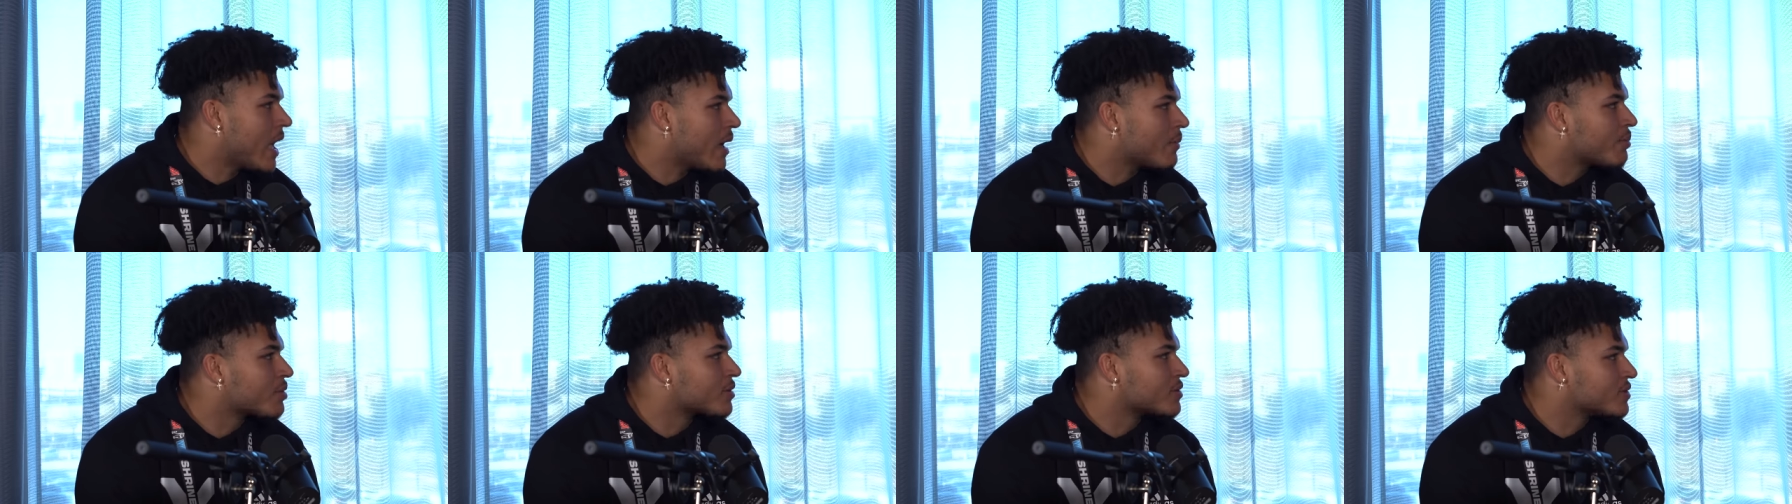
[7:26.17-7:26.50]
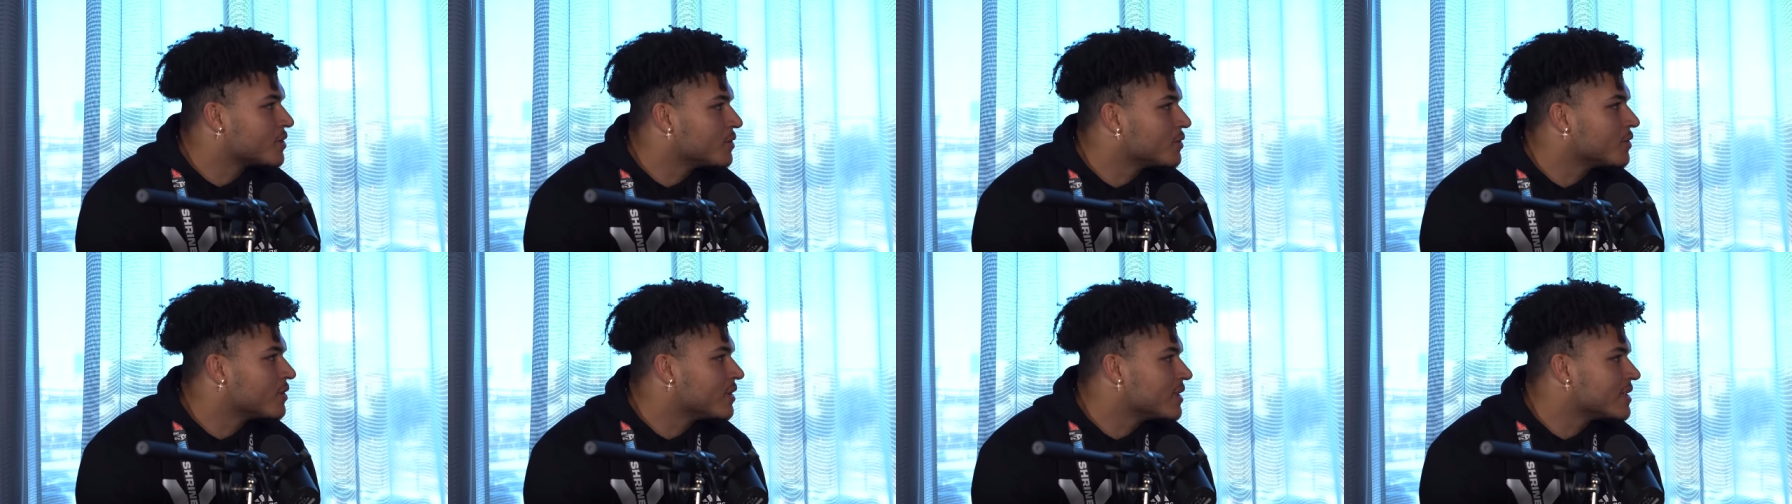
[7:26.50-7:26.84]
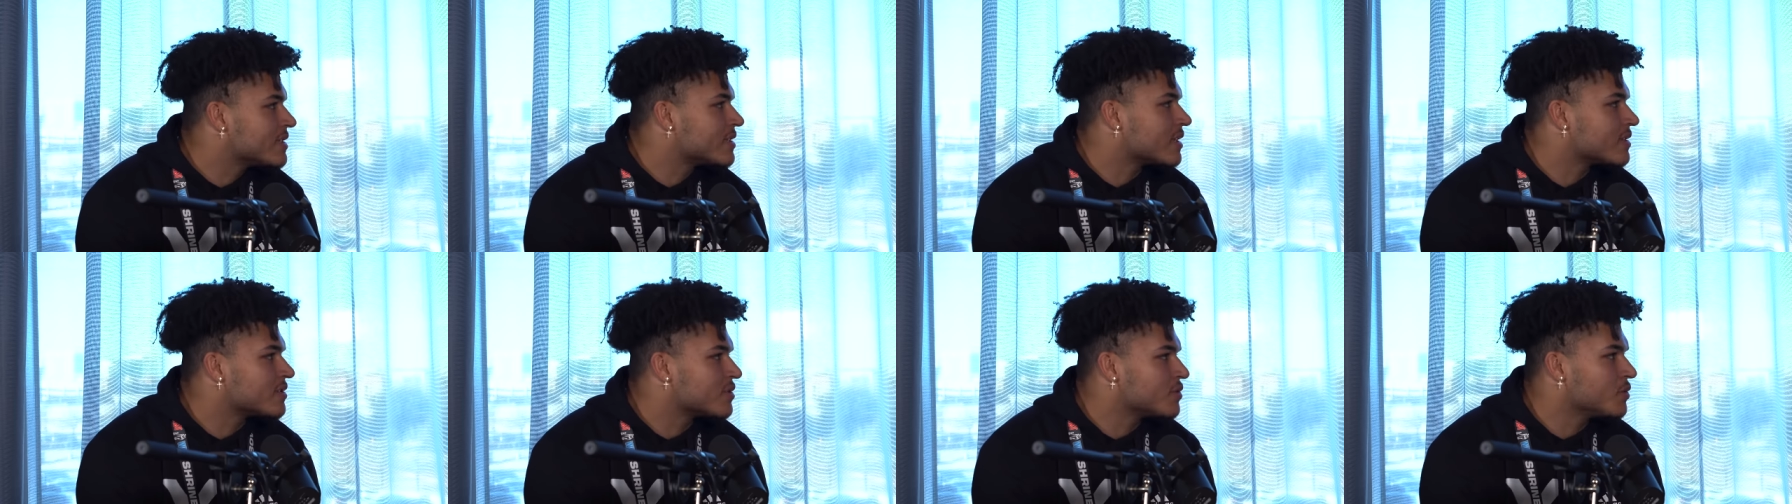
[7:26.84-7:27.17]

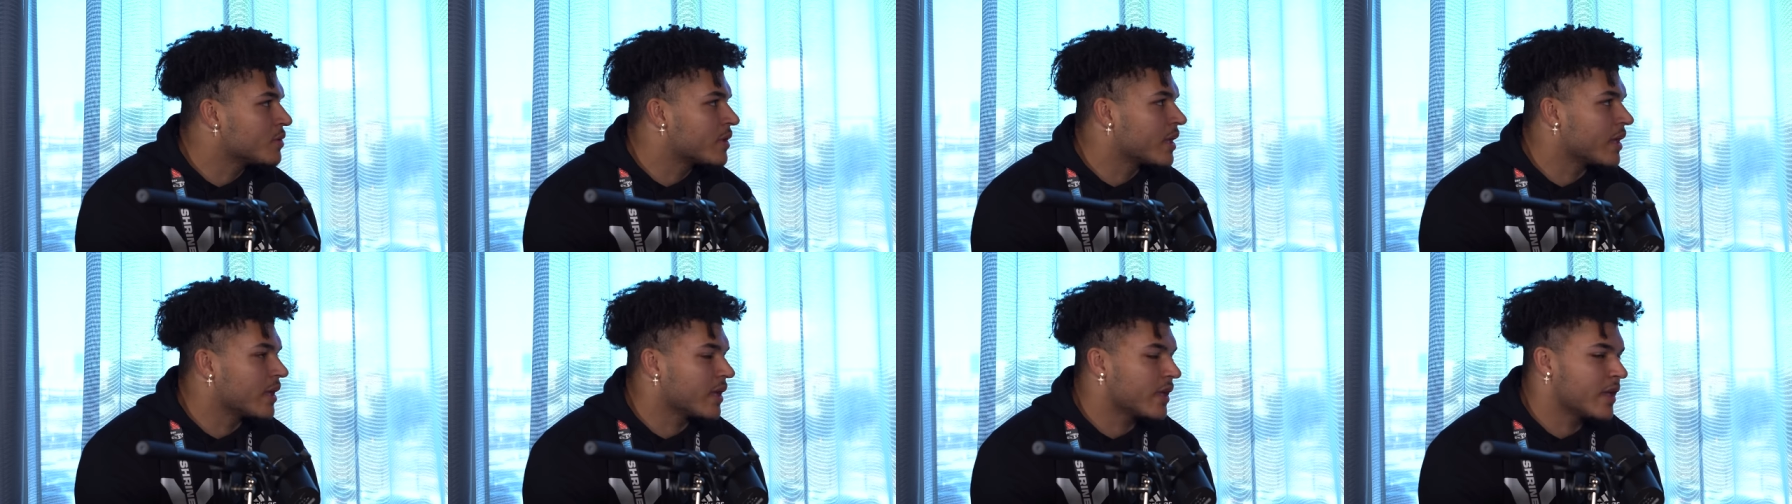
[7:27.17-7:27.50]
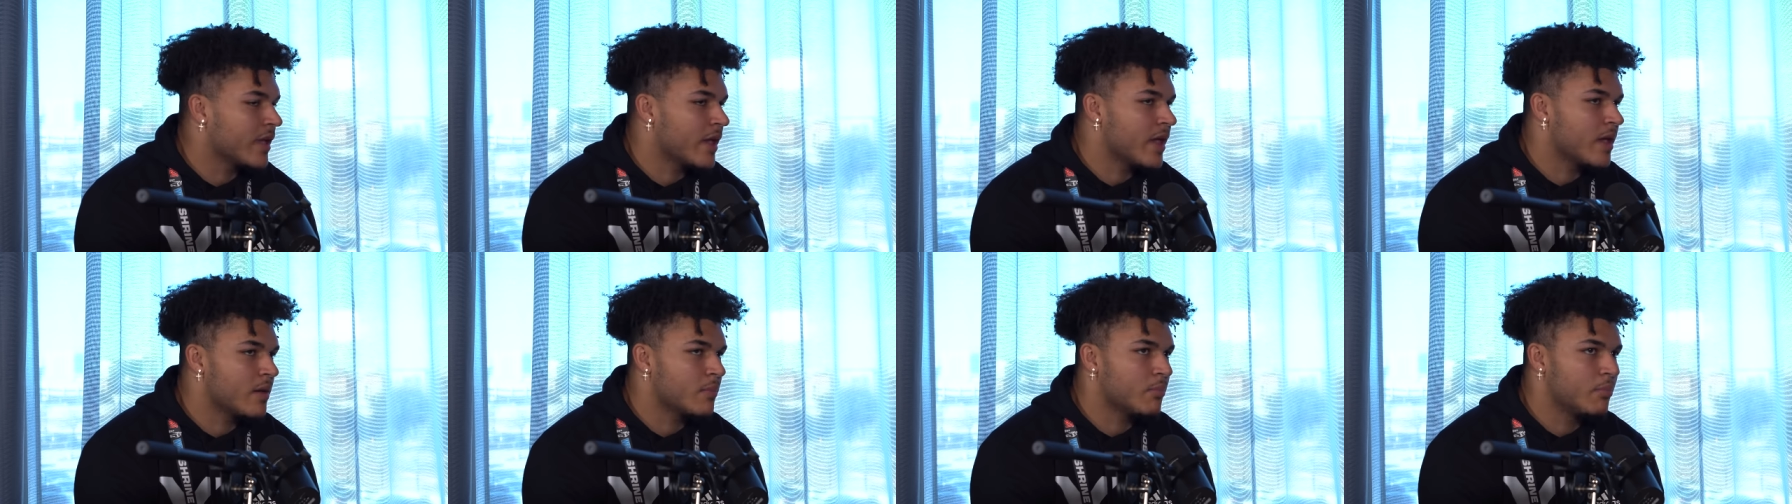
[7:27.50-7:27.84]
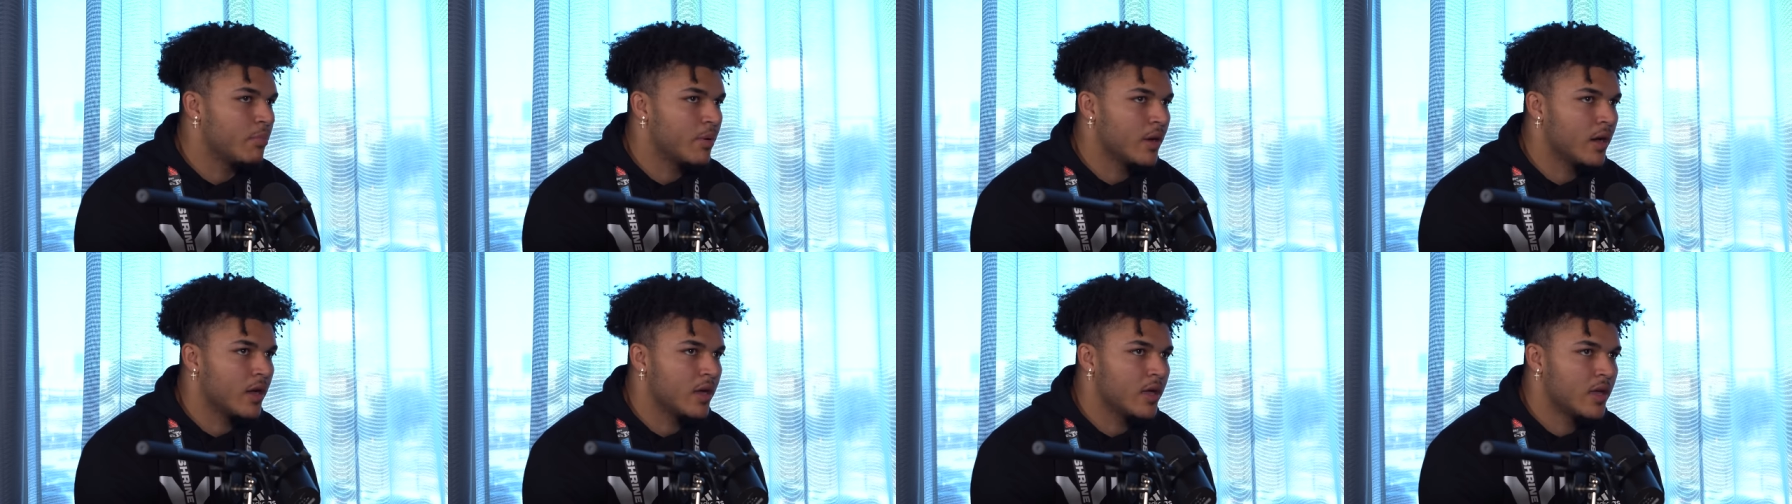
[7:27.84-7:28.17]
opportunities as you can
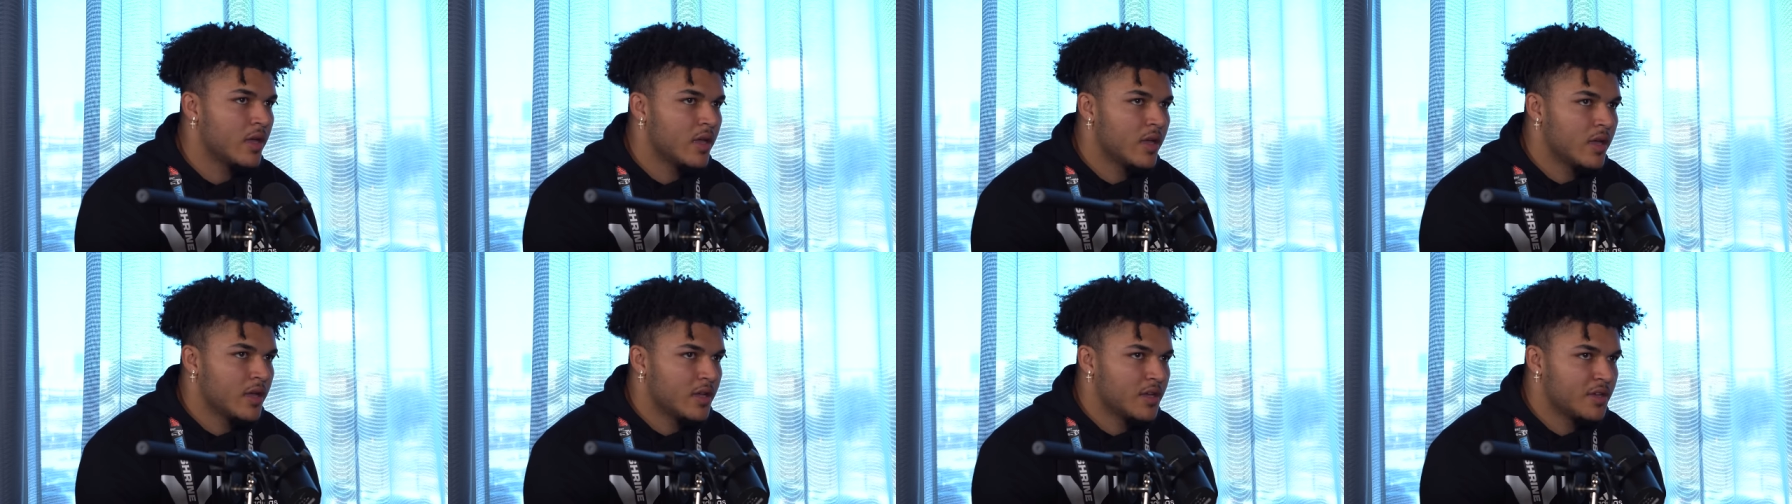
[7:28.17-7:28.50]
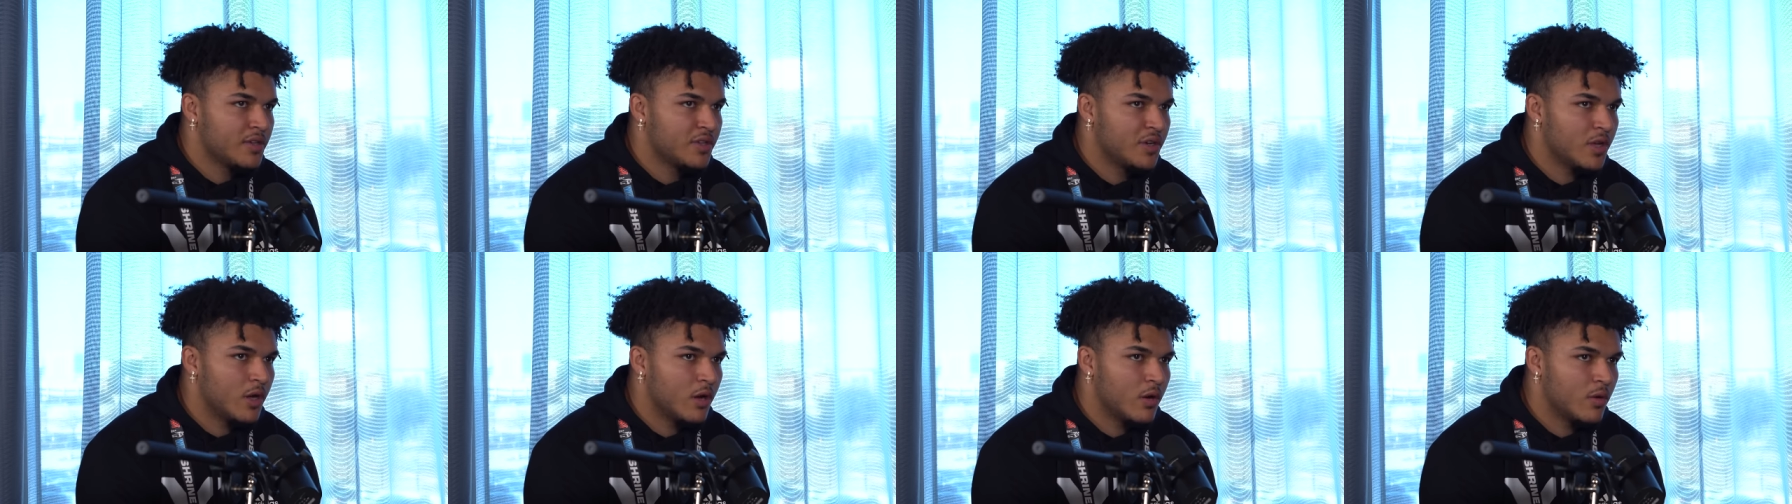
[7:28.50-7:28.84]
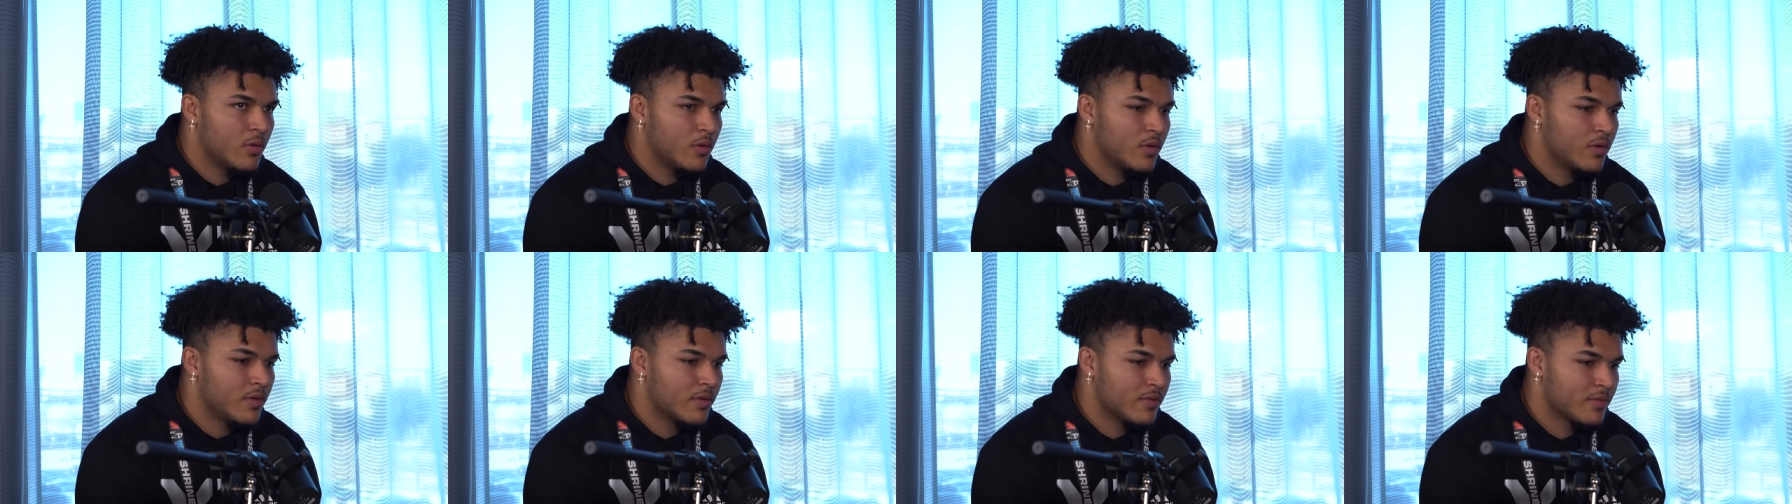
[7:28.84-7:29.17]
get, but, you
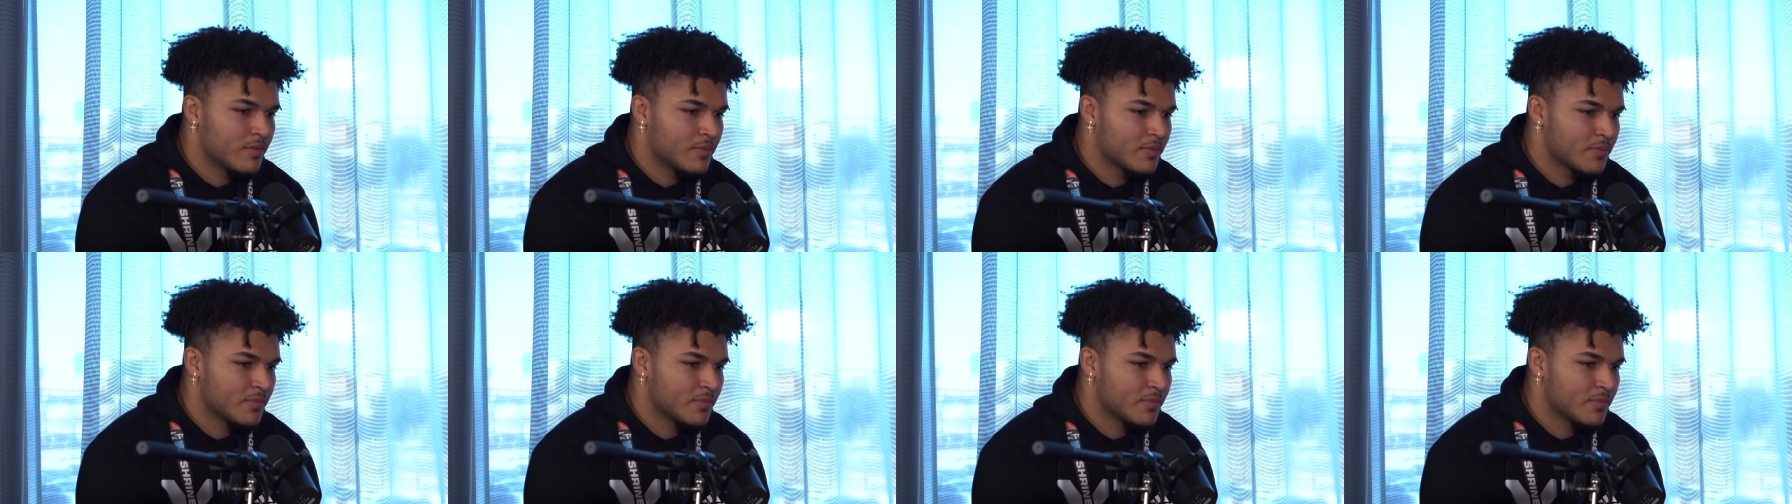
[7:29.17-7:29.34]
know,